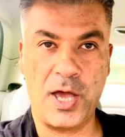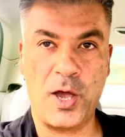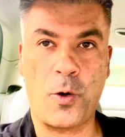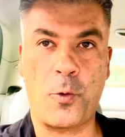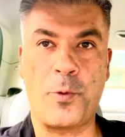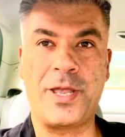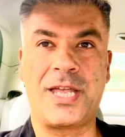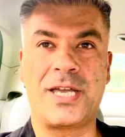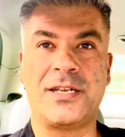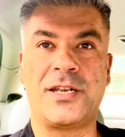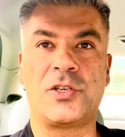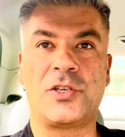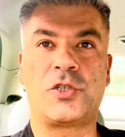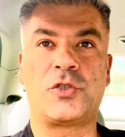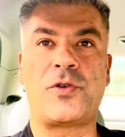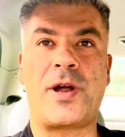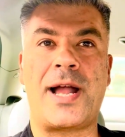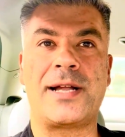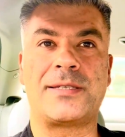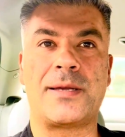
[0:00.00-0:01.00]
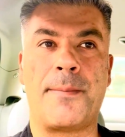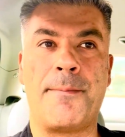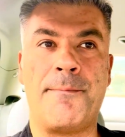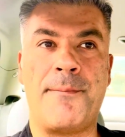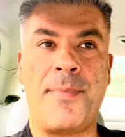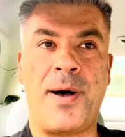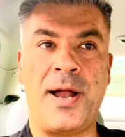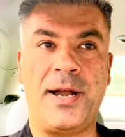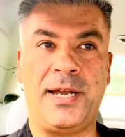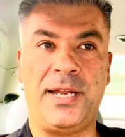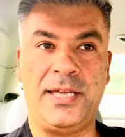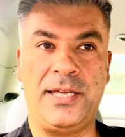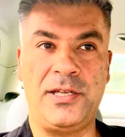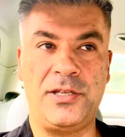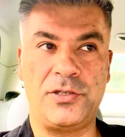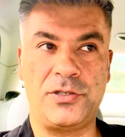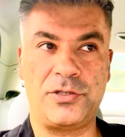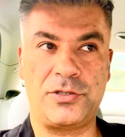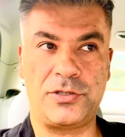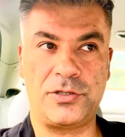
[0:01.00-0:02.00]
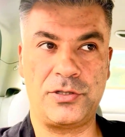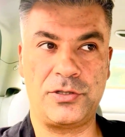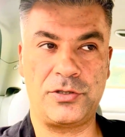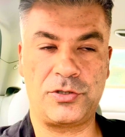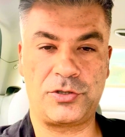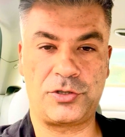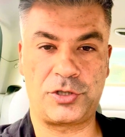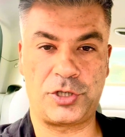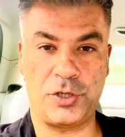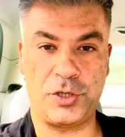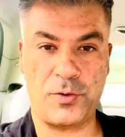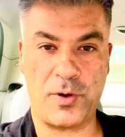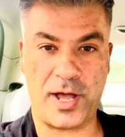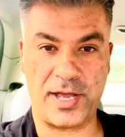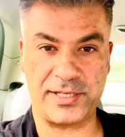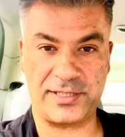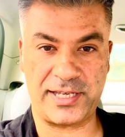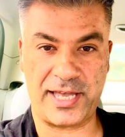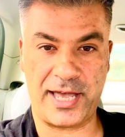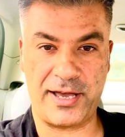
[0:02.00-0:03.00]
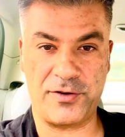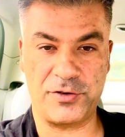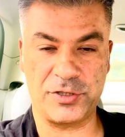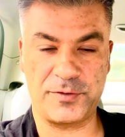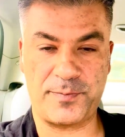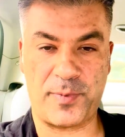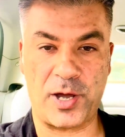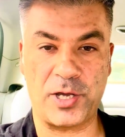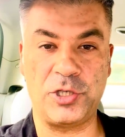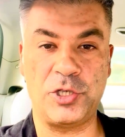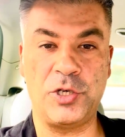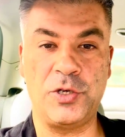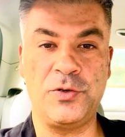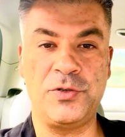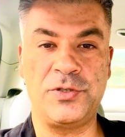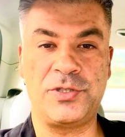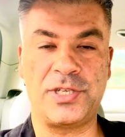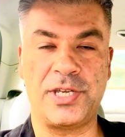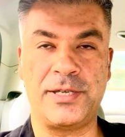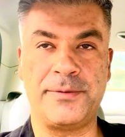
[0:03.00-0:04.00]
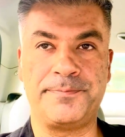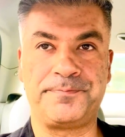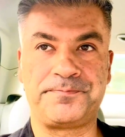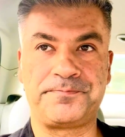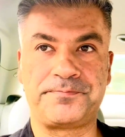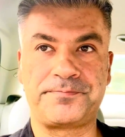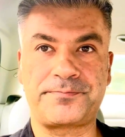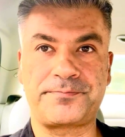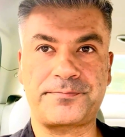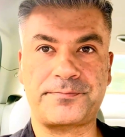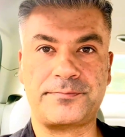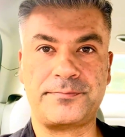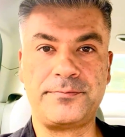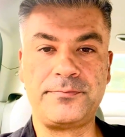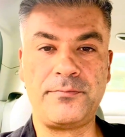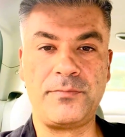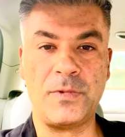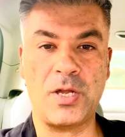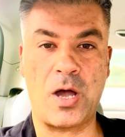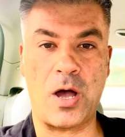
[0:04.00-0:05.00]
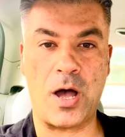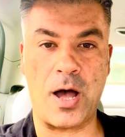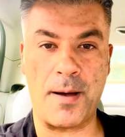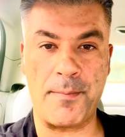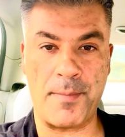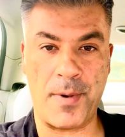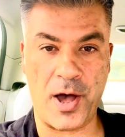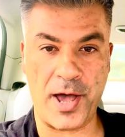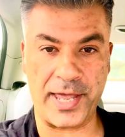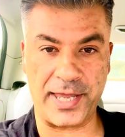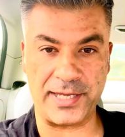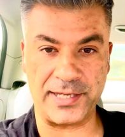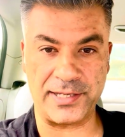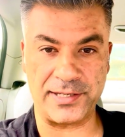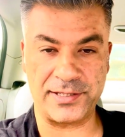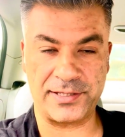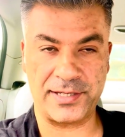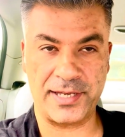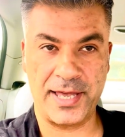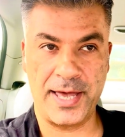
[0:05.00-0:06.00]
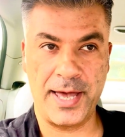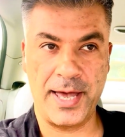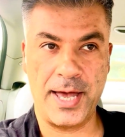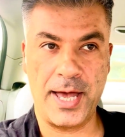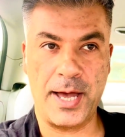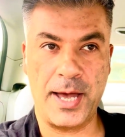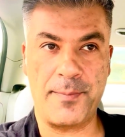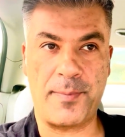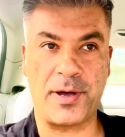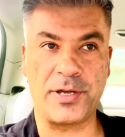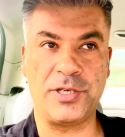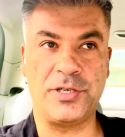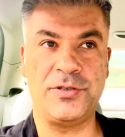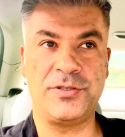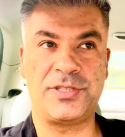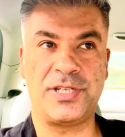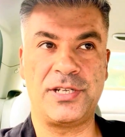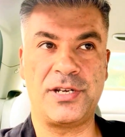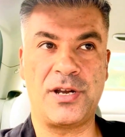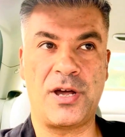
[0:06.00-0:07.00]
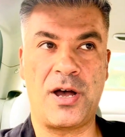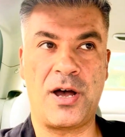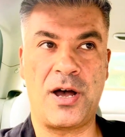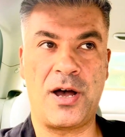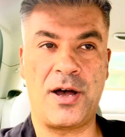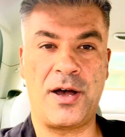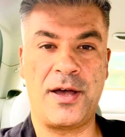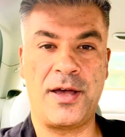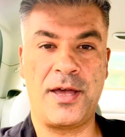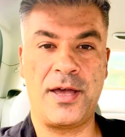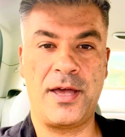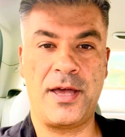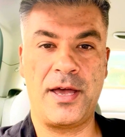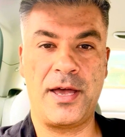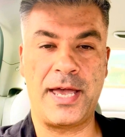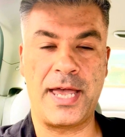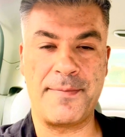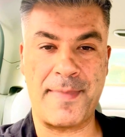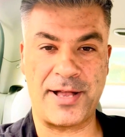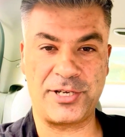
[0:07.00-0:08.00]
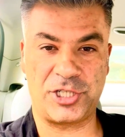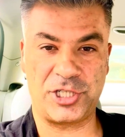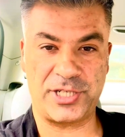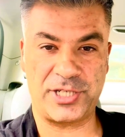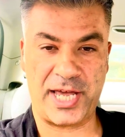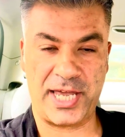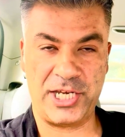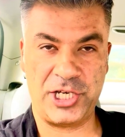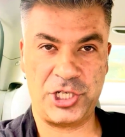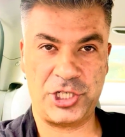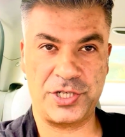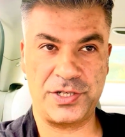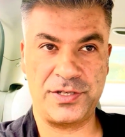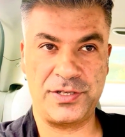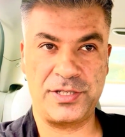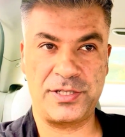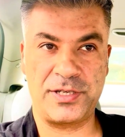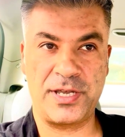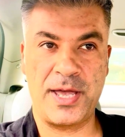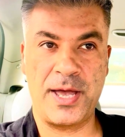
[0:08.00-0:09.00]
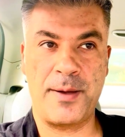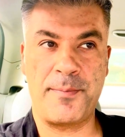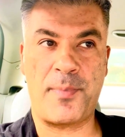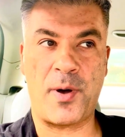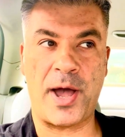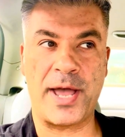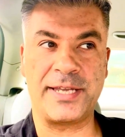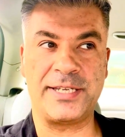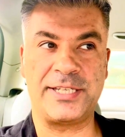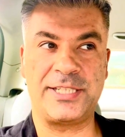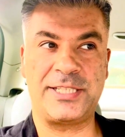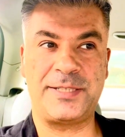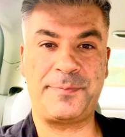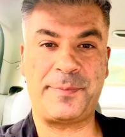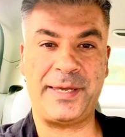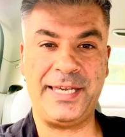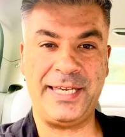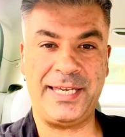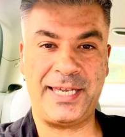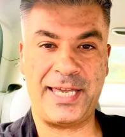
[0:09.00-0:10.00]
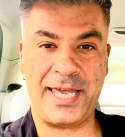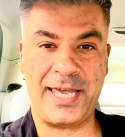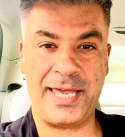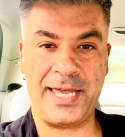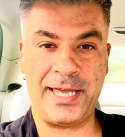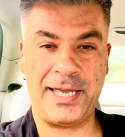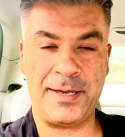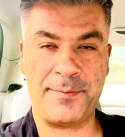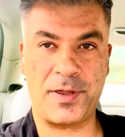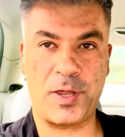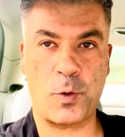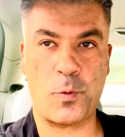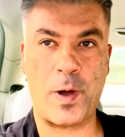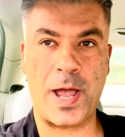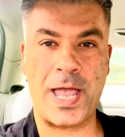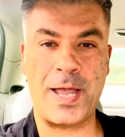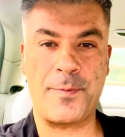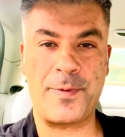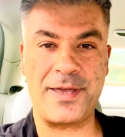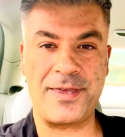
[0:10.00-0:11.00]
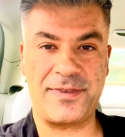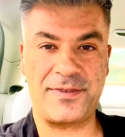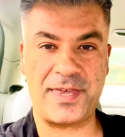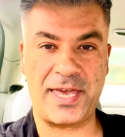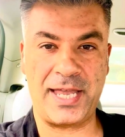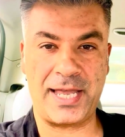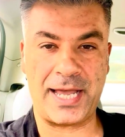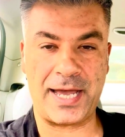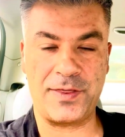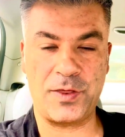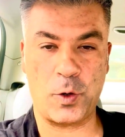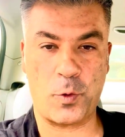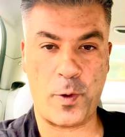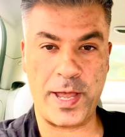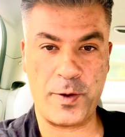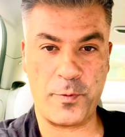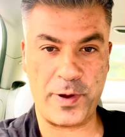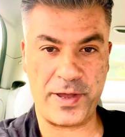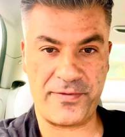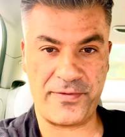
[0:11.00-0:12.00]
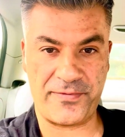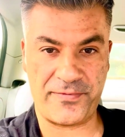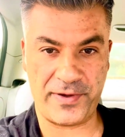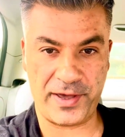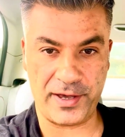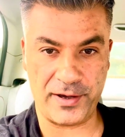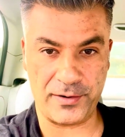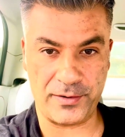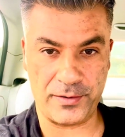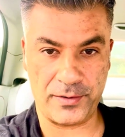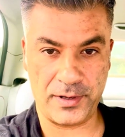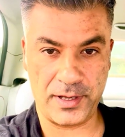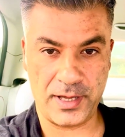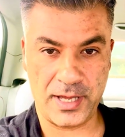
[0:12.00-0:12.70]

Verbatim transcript: We can attract money to ourselves by using our minds, by using our imaginations, by speaking, by the way we think and the way we feel.